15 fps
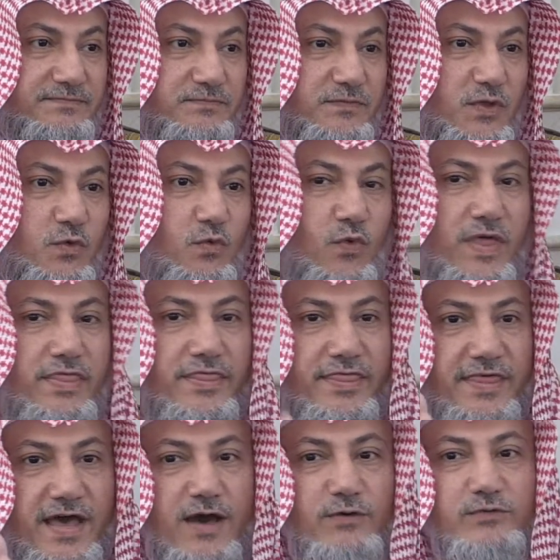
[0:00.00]

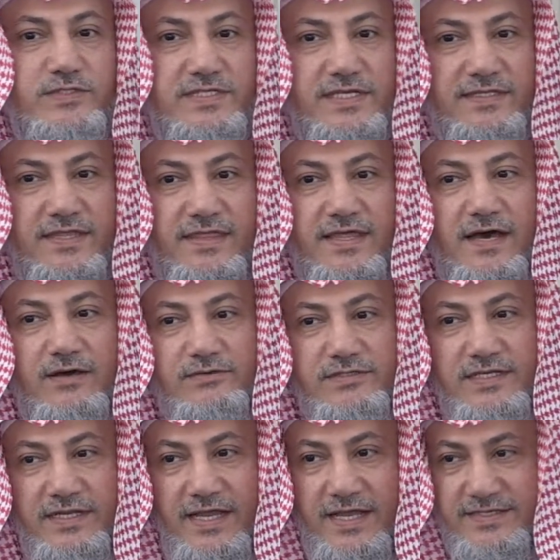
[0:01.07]

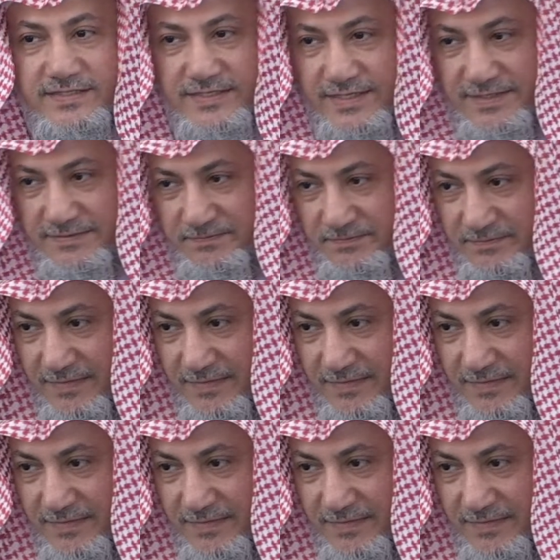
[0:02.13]
1,000,000 hasana.